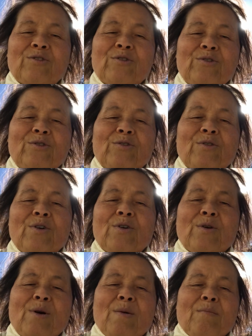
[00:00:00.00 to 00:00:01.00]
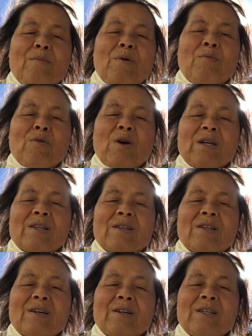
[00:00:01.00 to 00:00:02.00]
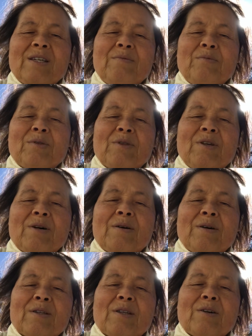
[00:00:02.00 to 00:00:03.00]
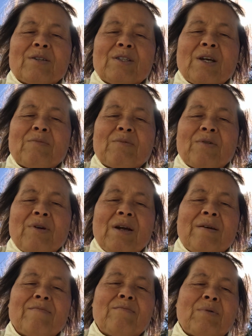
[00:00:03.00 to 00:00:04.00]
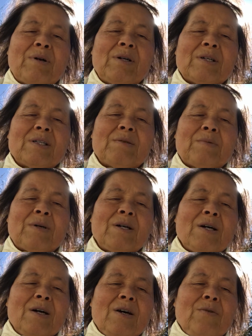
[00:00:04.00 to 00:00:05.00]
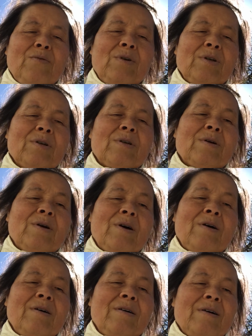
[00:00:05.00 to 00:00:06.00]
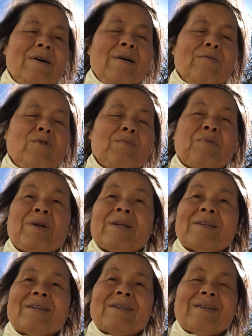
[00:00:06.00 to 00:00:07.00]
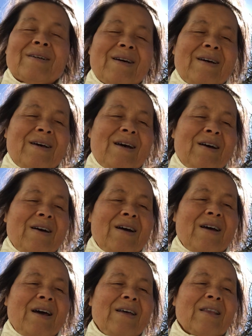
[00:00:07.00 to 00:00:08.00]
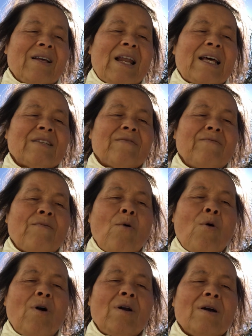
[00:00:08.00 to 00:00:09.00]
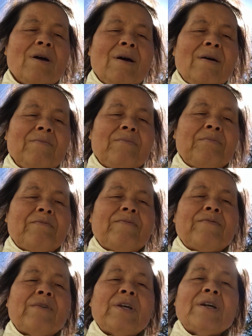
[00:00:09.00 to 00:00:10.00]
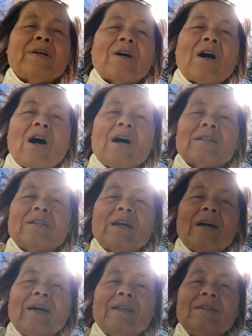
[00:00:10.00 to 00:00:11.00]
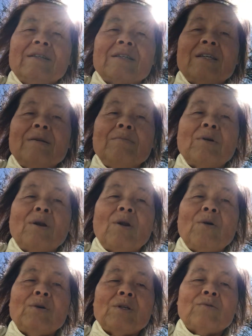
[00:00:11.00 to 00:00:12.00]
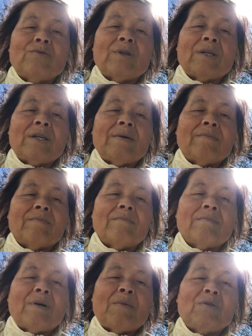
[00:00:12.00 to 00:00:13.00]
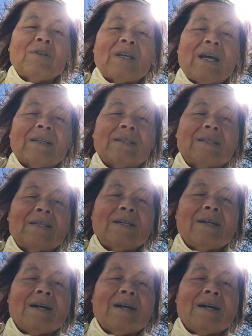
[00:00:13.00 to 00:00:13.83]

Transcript: to uh, memorize the, even the, the chapter and verse, but we uh, repeat. And lesson 4, fear God and give glory to Him. Memory text